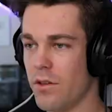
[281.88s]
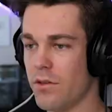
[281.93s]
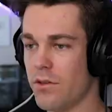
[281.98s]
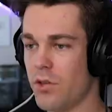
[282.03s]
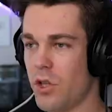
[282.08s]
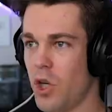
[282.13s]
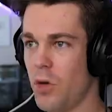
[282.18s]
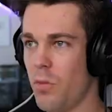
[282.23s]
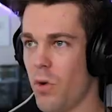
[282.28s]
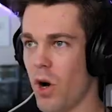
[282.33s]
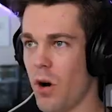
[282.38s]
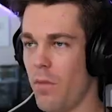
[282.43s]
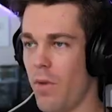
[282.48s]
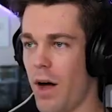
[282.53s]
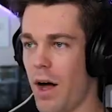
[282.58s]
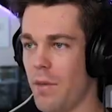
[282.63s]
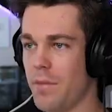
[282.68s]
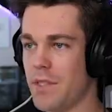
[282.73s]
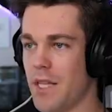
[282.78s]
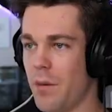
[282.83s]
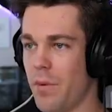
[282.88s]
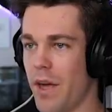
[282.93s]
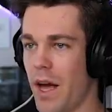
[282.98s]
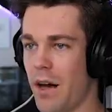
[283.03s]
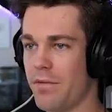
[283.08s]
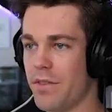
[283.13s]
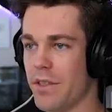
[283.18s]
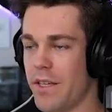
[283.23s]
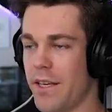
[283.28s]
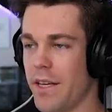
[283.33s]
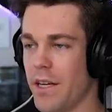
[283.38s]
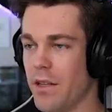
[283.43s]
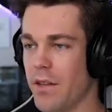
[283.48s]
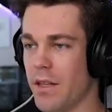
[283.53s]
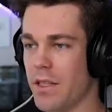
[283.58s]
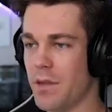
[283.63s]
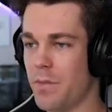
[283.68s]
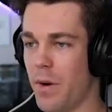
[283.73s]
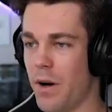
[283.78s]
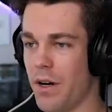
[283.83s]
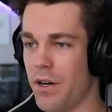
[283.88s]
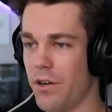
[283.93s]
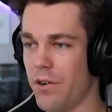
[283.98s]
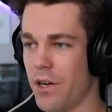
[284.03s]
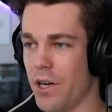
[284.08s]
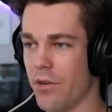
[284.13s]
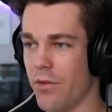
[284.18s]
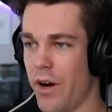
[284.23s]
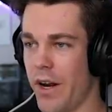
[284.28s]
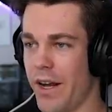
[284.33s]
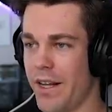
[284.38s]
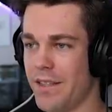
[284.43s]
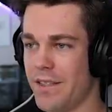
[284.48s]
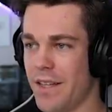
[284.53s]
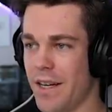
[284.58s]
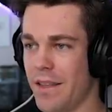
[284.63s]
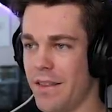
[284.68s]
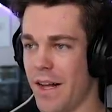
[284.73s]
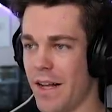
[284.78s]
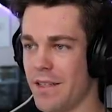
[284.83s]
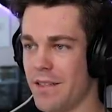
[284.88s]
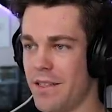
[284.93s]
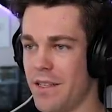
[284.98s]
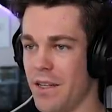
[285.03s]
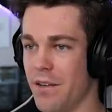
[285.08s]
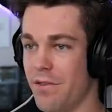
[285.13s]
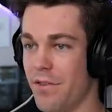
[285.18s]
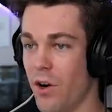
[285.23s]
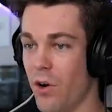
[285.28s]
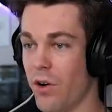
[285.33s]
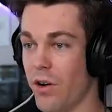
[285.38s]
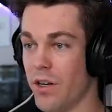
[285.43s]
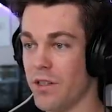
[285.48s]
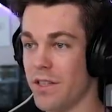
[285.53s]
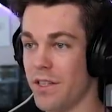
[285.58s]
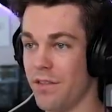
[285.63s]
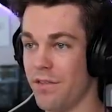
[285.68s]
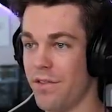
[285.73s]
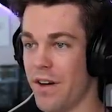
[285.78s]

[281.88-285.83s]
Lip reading: There's 2 more mobs that we have to kill that spawn during raids, and that's the evokers and